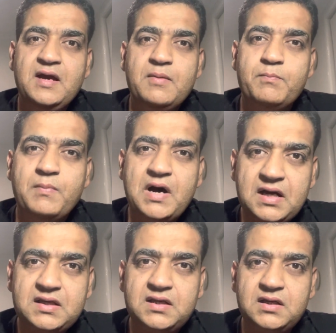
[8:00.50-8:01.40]

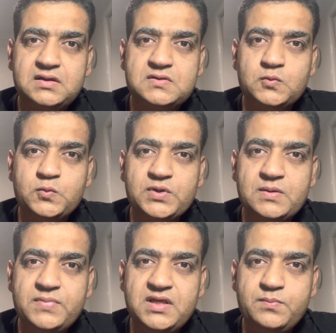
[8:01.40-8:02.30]
market will
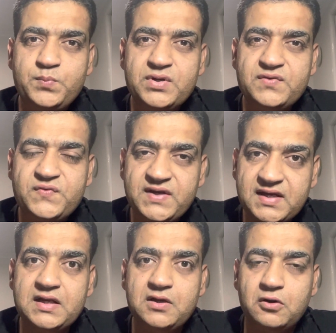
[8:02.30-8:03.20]
be
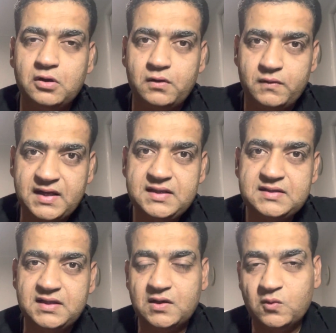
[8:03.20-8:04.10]
perfectly all right,
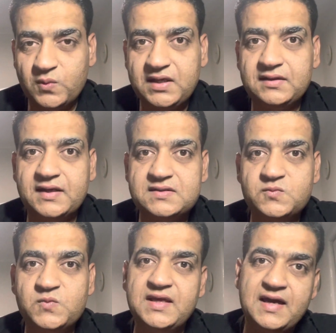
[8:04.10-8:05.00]
in a way that
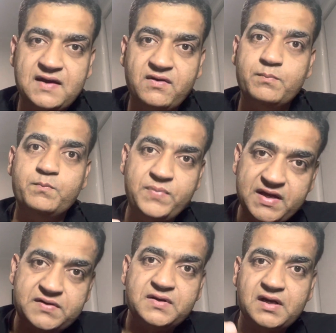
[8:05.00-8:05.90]
we have a
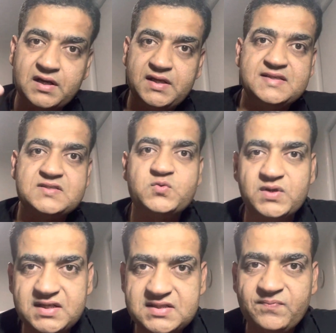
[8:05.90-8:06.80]
better clearance
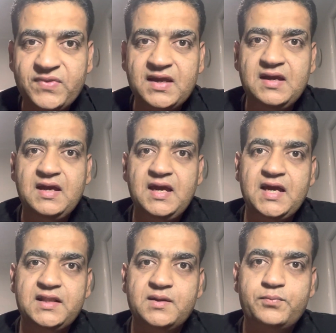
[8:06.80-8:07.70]
rate,
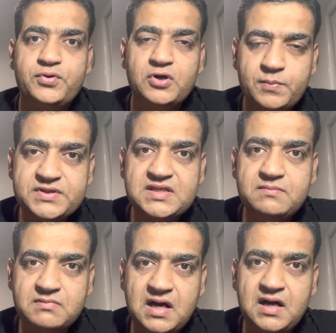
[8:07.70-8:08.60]
and the property
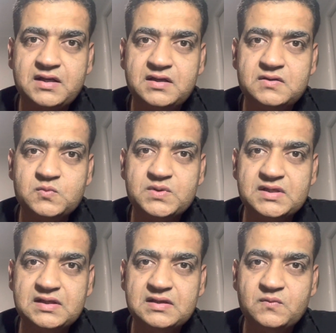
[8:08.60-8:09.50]
market
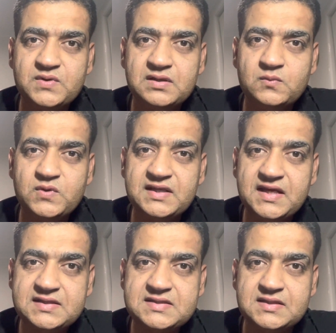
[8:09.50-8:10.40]
will
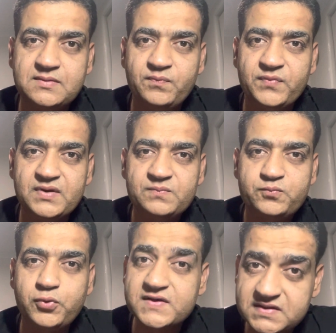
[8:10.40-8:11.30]
get some
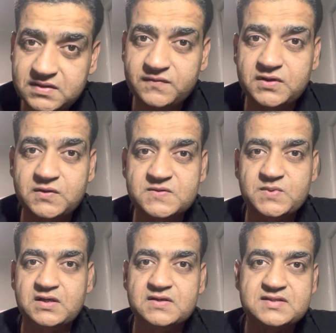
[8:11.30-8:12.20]
positive news.
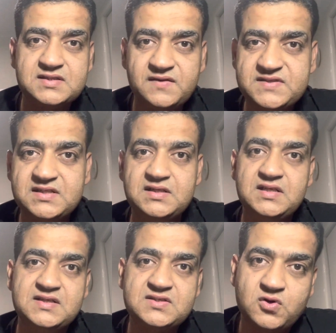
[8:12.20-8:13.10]
Because if
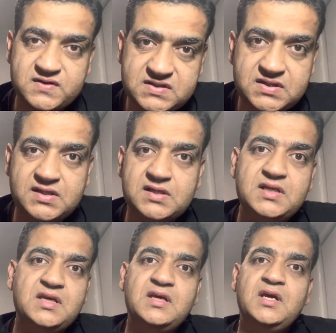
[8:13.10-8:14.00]
Sydney is
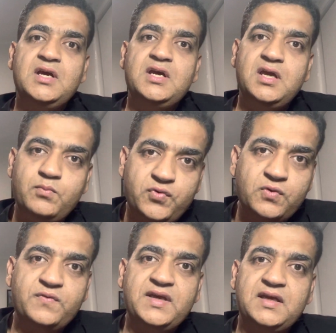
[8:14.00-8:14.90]
constantly
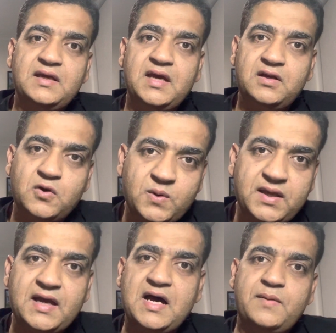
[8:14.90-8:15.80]
improving and
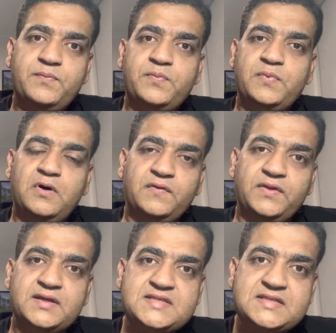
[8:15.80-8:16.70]
going up on
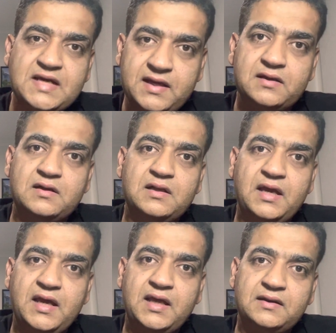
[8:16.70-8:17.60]
the cycle,
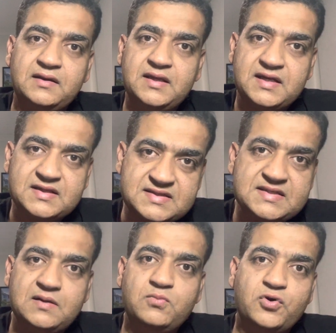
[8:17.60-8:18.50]
and they can
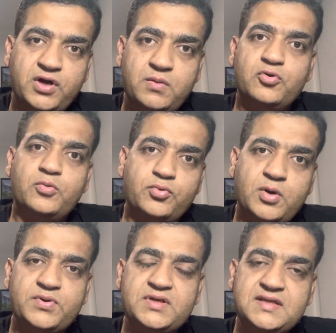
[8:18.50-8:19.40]
sell more and more
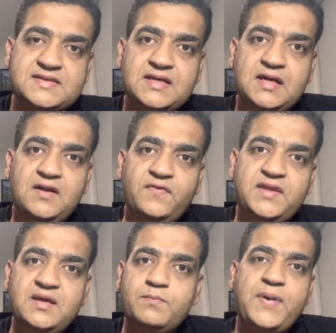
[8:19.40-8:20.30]
properties,
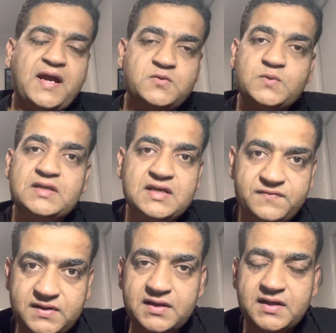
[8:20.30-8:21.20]
the impact will
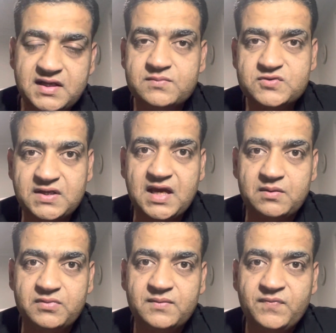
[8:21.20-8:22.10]
definitely come to
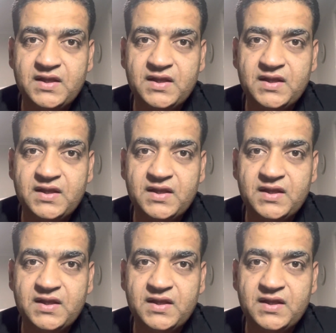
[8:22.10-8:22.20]
Canberra.